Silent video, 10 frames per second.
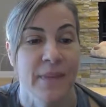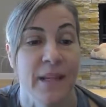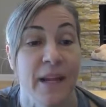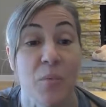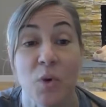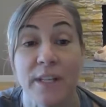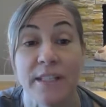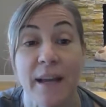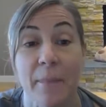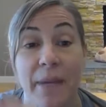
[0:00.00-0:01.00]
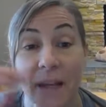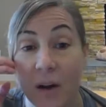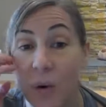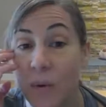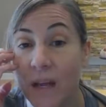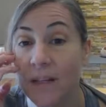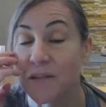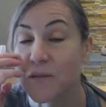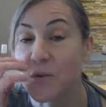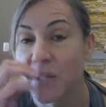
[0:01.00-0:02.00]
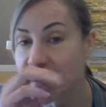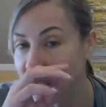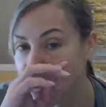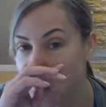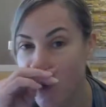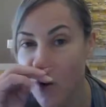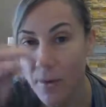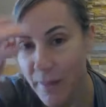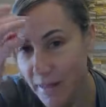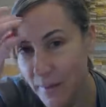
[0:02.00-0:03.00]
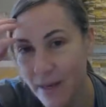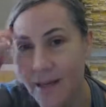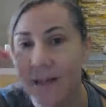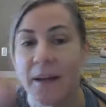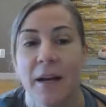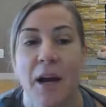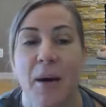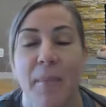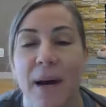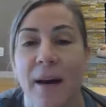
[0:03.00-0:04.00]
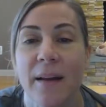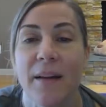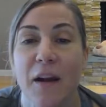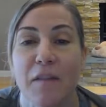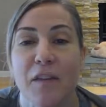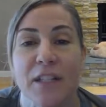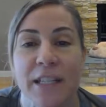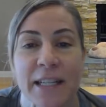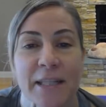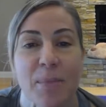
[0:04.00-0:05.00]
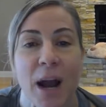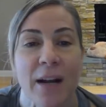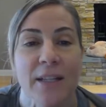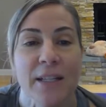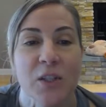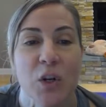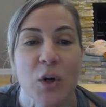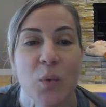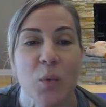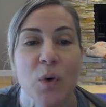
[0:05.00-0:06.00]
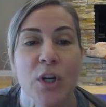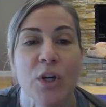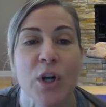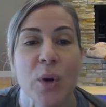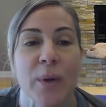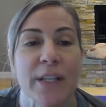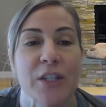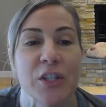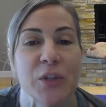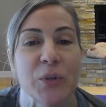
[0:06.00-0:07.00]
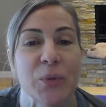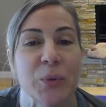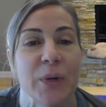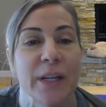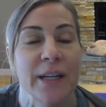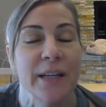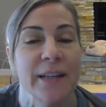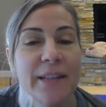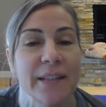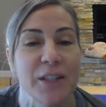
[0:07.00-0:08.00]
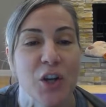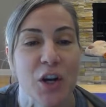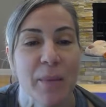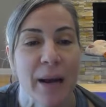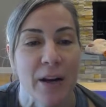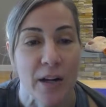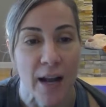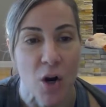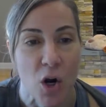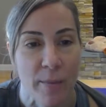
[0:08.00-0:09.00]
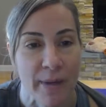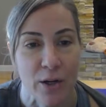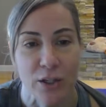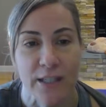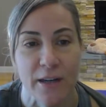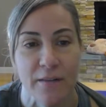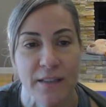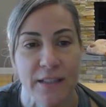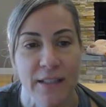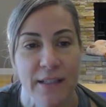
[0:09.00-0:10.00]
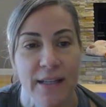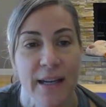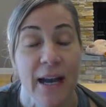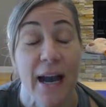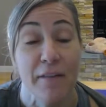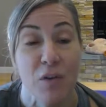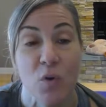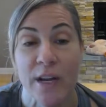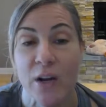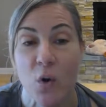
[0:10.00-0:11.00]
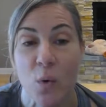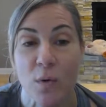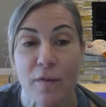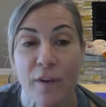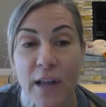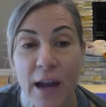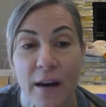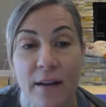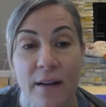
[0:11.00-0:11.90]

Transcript: And what does that mean? Oh, yes, of course, we don't want to harm anybody. But for today's practice, we're going to talk about not harming ourselves. I have a great quote for that.